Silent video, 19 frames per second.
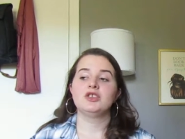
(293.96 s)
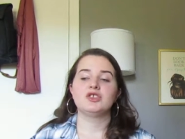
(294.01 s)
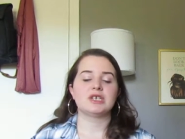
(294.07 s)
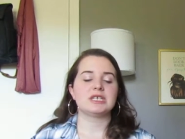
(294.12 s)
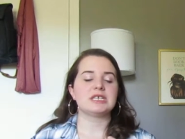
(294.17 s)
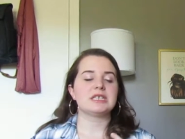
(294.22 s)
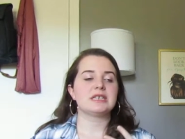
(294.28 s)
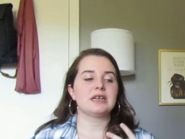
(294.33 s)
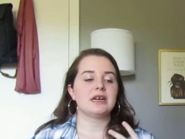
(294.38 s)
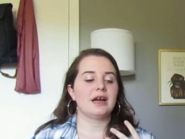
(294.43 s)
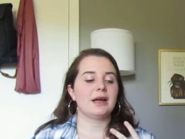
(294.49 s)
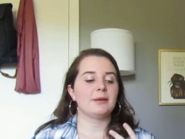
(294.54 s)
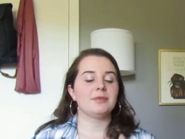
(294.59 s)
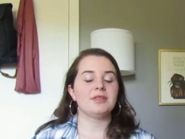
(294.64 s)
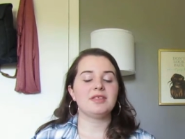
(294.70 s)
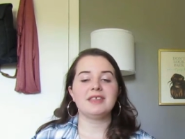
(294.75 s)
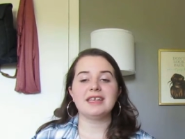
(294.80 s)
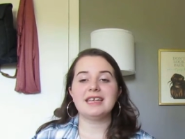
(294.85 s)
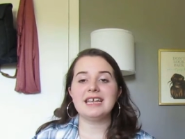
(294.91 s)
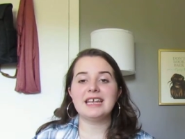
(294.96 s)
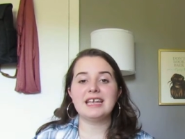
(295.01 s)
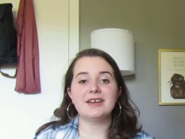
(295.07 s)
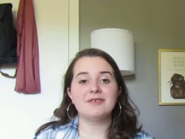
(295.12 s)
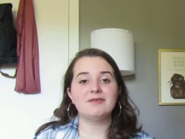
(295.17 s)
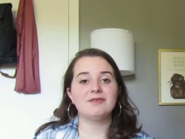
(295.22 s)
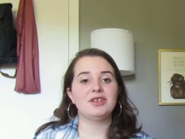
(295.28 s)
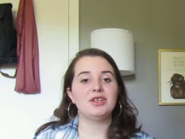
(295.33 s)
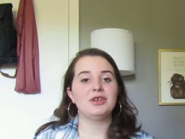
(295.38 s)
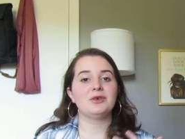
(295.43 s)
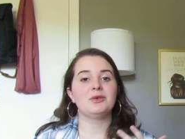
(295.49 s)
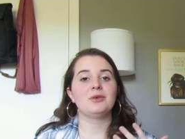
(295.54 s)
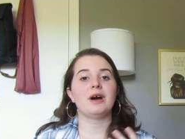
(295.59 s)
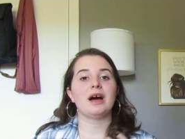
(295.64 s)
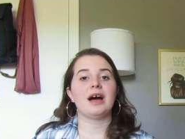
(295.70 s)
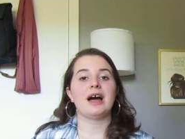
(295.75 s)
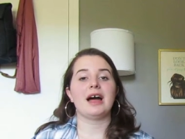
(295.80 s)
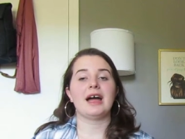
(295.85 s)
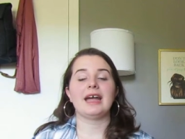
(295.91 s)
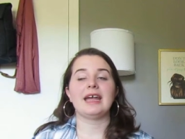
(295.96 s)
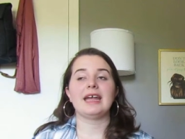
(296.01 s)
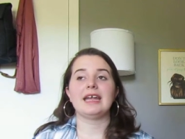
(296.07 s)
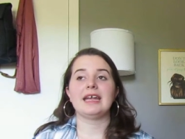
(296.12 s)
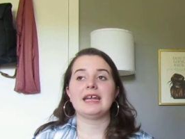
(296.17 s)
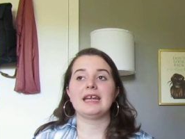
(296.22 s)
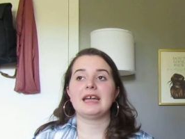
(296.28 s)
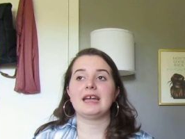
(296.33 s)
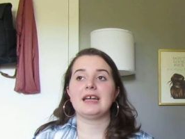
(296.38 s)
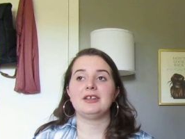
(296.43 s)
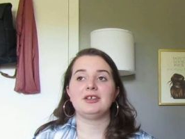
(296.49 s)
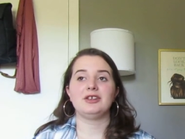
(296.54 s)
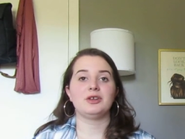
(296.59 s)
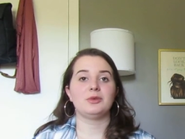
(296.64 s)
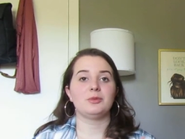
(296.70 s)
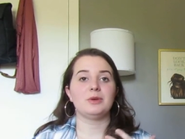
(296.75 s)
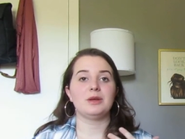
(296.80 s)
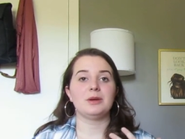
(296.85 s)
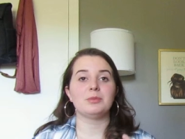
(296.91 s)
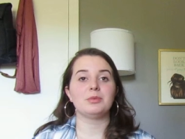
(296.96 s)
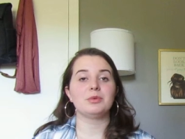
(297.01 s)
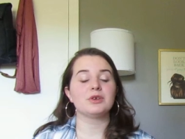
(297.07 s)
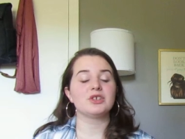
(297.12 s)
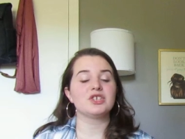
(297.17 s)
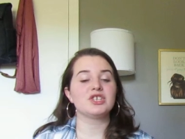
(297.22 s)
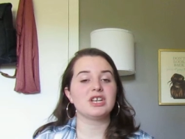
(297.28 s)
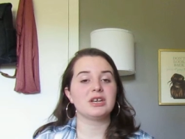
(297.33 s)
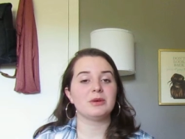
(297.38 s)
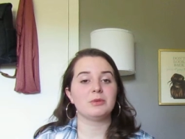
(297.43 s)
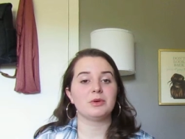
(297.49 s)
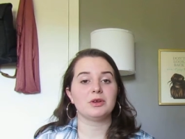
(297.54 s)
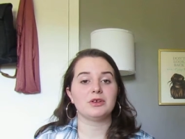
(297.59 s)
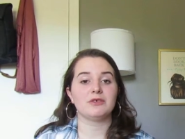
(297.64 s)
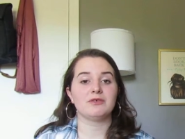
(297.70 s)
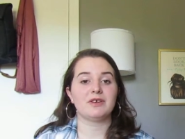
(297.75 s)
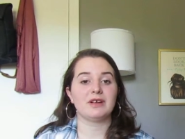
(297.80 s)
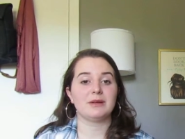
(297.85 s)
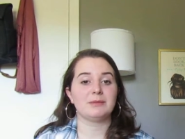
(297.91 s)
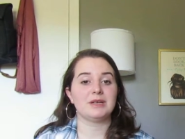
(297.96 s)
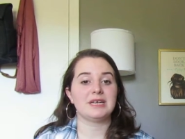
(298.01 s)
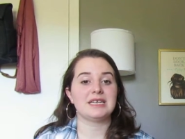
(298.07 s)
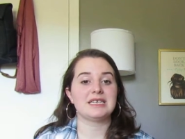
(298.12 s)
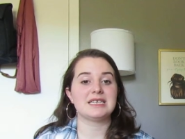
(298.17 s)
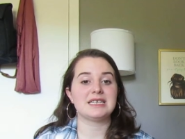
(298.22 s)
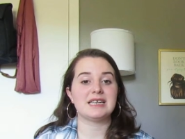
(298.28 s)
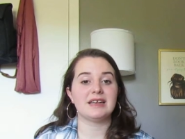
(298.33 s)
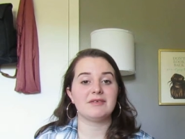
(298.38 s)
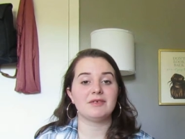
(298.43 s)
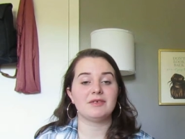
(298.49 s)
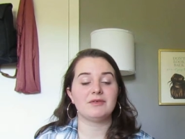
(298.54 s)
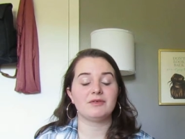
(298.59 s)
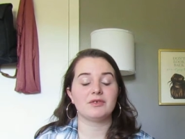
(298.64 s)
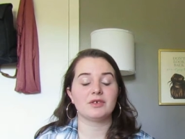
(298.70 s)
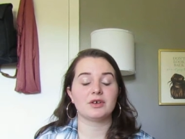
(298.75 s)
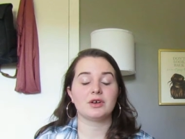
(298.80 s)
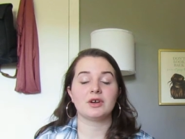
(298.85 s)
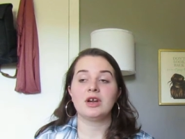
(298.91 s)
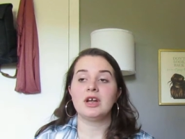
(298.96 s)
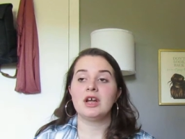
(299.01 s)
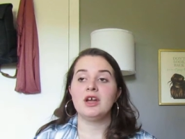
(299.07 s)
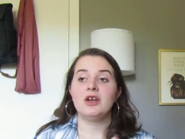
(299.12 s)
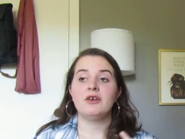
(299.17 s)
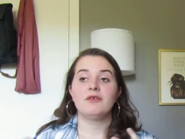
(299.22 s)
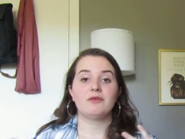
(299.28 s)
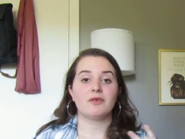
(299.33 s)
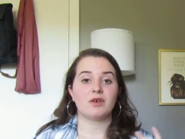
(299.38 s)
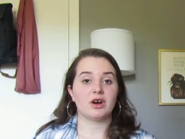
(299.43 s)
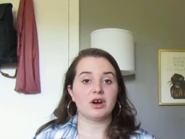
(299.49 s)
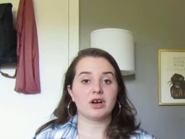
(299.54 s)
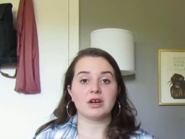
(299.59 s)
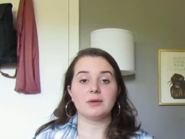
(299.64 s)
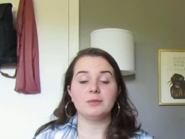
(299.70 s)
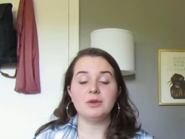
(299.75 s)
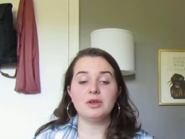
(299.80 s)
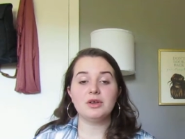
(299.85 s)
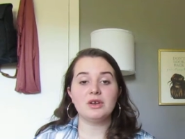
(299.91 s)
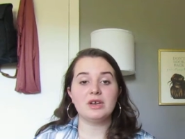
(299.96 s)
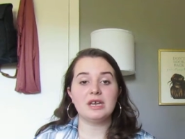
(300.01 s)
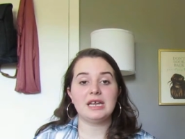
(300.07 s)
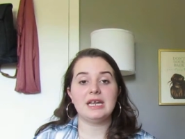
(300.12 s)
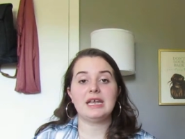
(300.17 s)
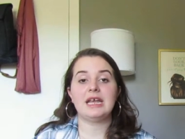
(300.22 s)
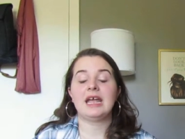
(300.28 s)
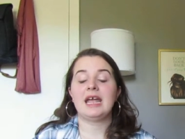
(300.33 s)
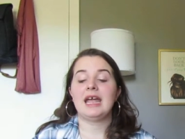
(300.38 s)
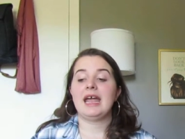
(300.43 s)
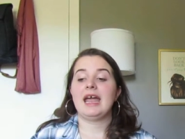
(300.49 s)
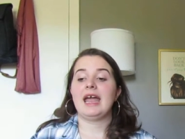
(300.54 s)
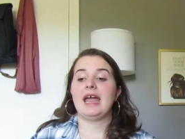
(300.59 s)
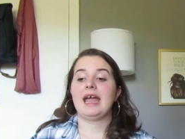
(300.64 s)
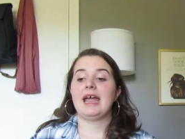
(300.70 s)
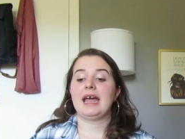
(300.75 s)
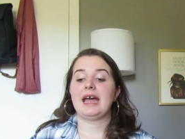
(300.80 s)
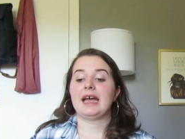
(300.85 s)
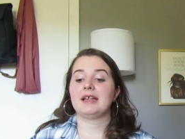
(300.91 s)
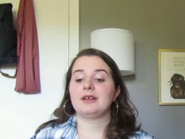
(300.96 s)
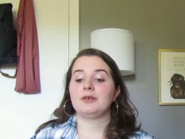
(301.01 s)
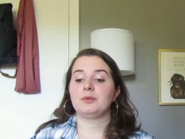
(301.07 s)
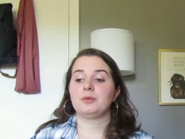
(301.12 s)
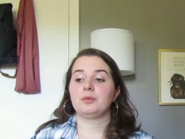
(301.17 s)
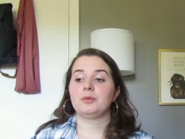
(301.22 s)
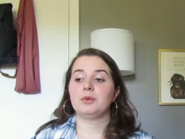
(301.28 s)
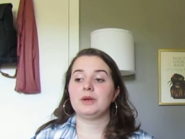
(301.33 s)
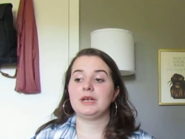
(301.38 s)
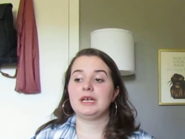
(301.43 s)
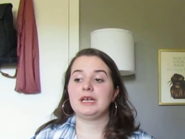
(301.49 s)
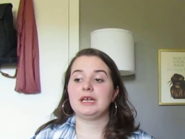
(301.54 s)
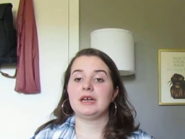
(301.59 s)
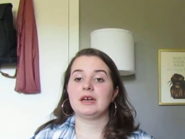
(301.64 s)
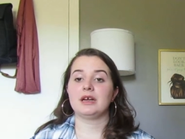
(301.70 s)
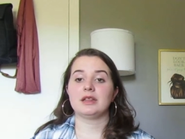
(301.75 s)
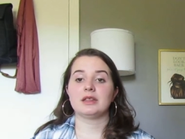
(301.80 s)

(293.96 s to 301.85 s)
Just, I'm thinking of you. I, you know, we appreciate what your family has given for, for our community and we